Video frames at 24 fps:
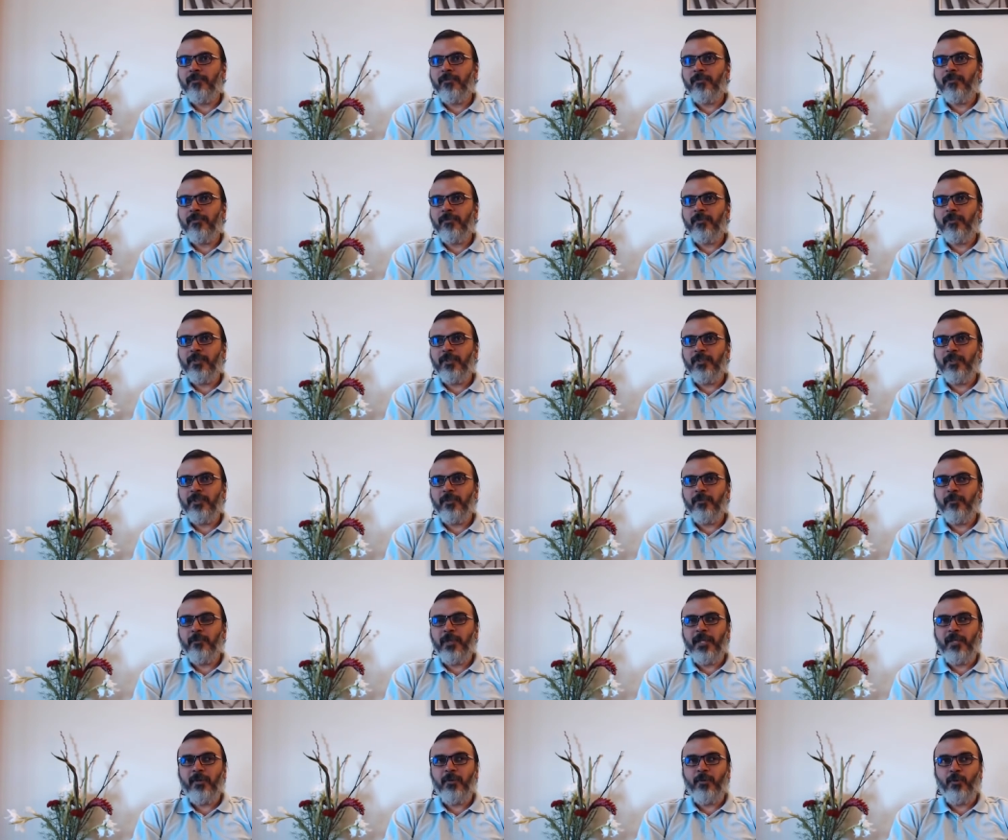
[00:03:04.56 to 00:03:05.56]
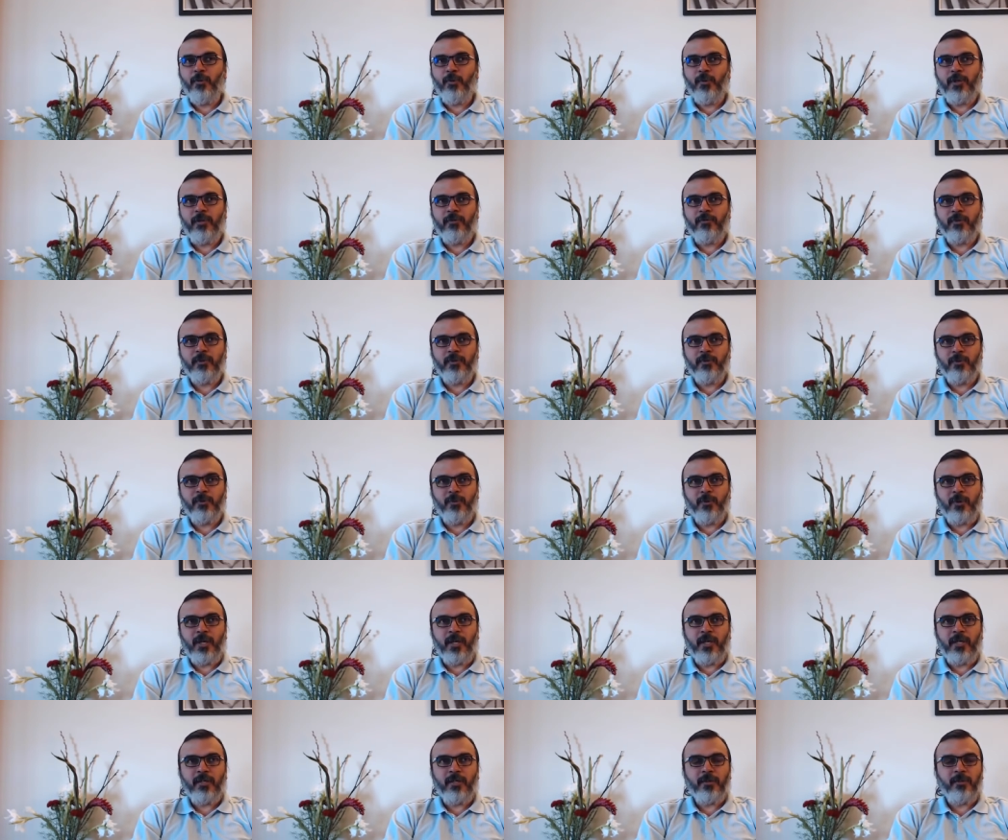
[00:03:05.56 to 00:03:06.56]
You see? Make no reference to
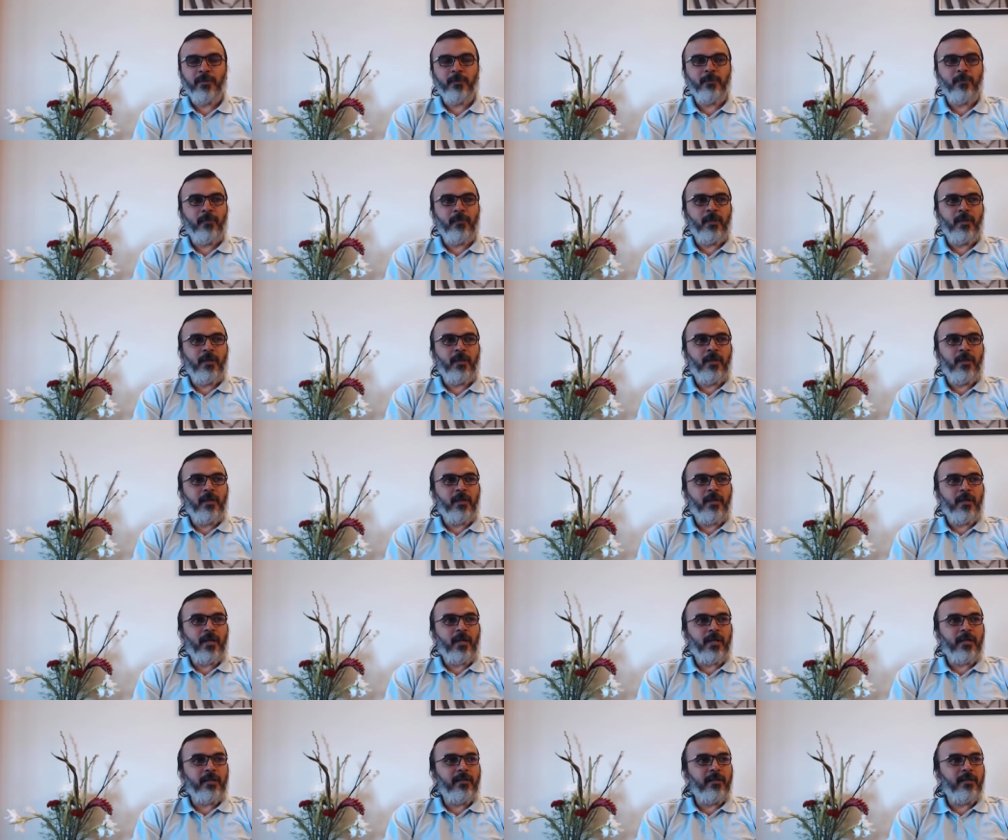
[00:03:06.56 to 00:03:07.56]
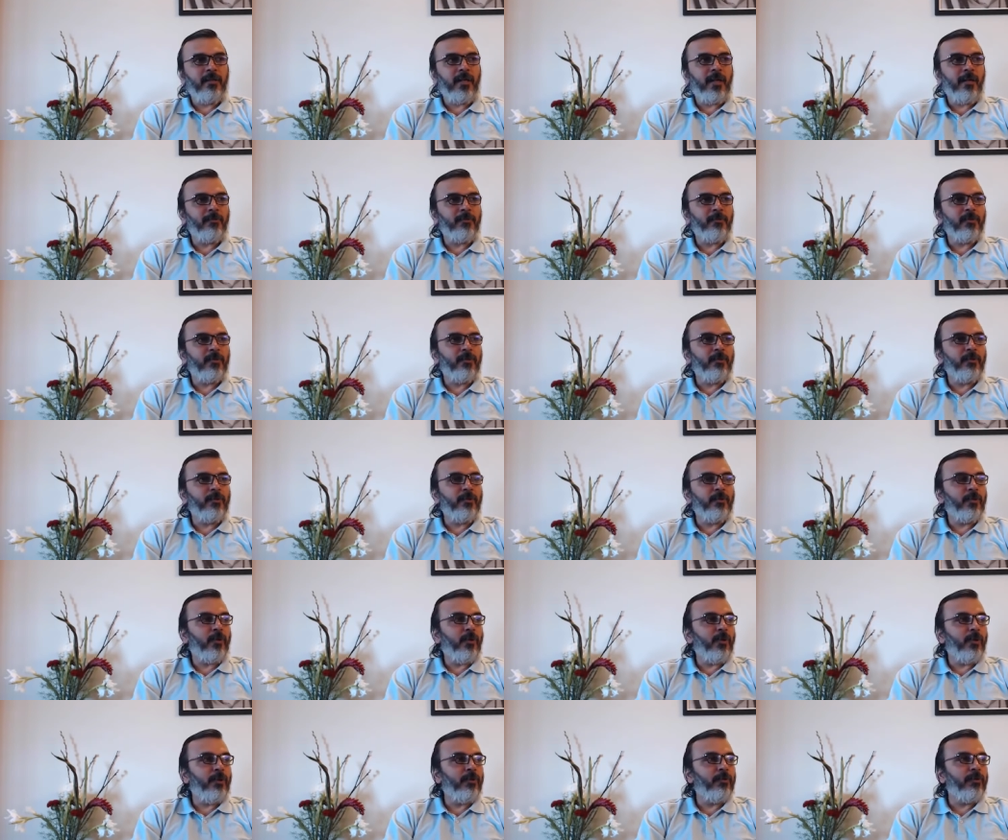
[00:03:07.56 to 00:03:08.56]
I, either absolute
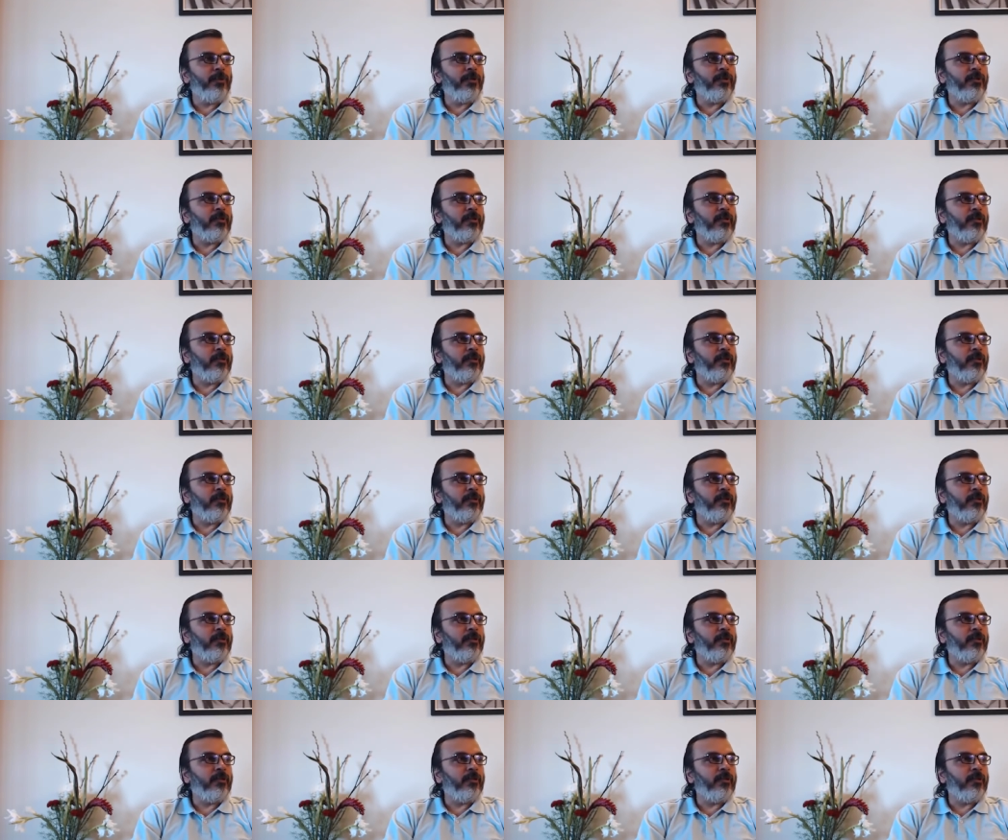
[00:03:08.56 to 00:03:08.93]
or personal.